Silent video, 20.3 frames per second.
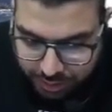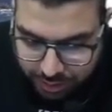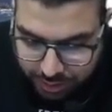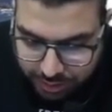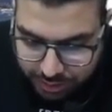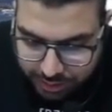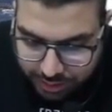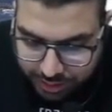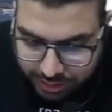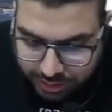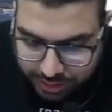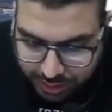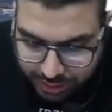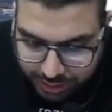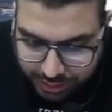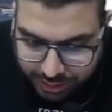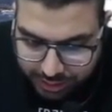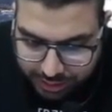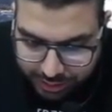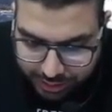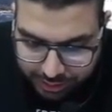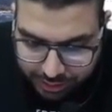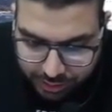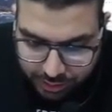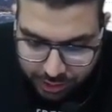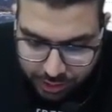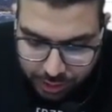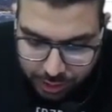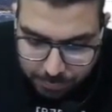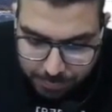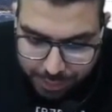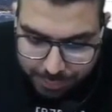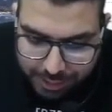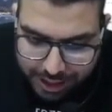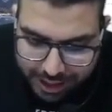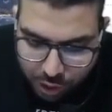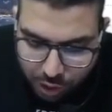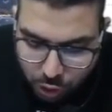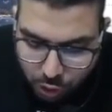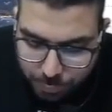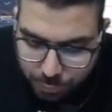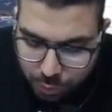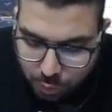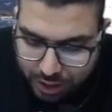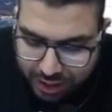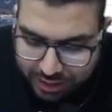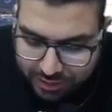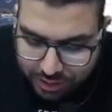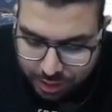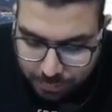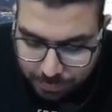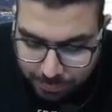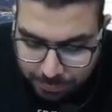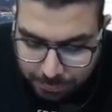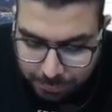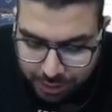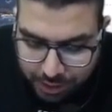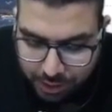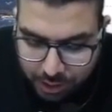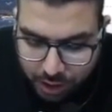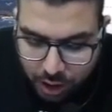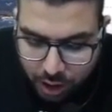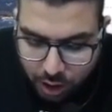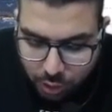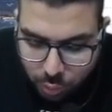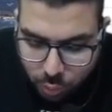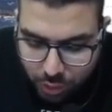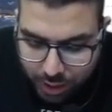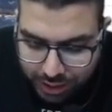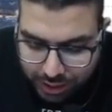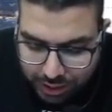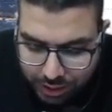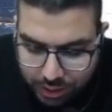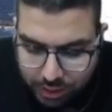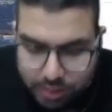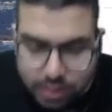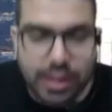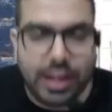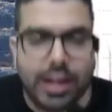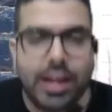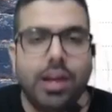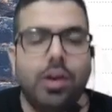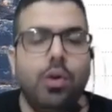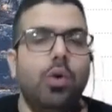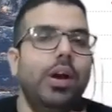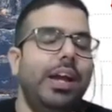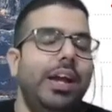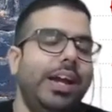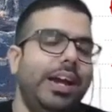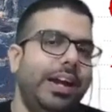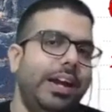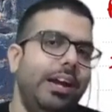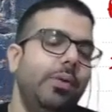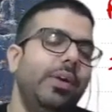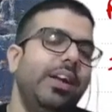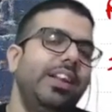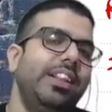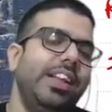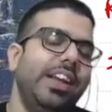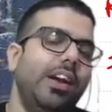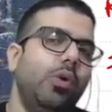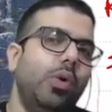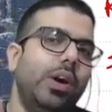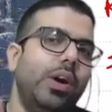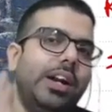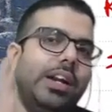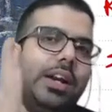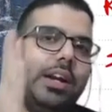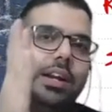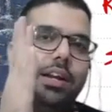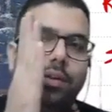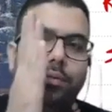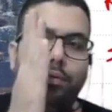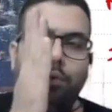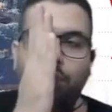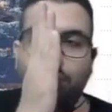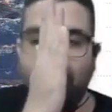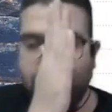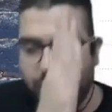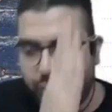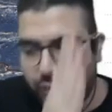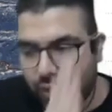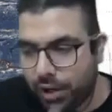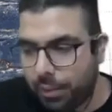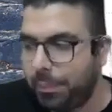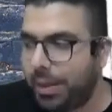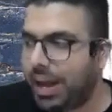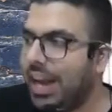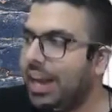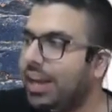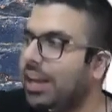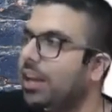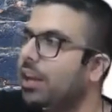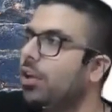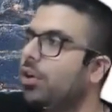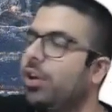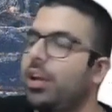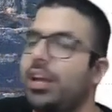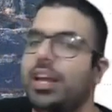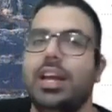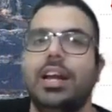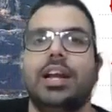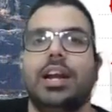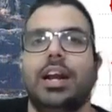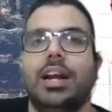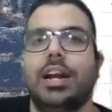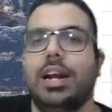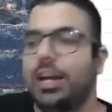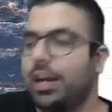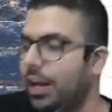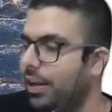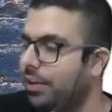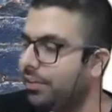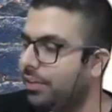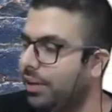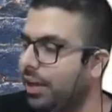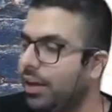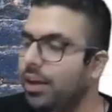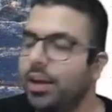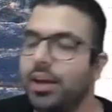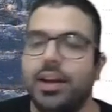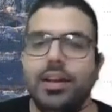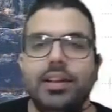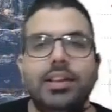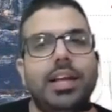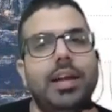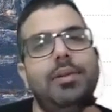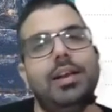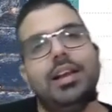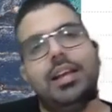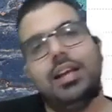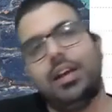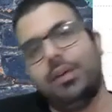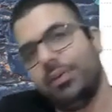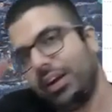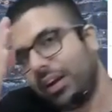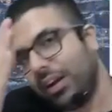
Recredited. Baba, I hope you guys remember when they go ahead, when they go ahead and give you the refund back in your e-credit ledger, they will give it